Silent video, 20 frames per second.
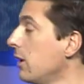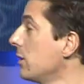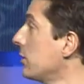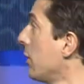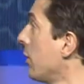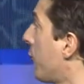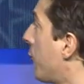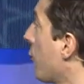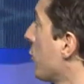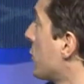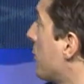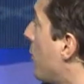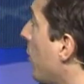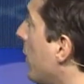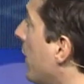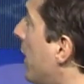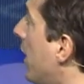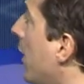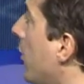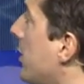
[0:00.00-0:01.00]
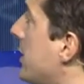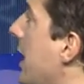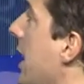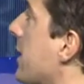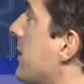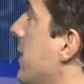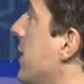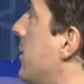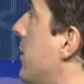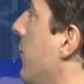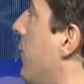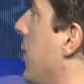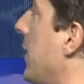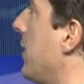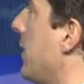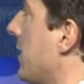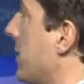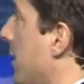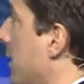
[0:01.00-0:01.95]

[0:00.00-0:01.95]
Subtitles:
So the first point here is access to fitness.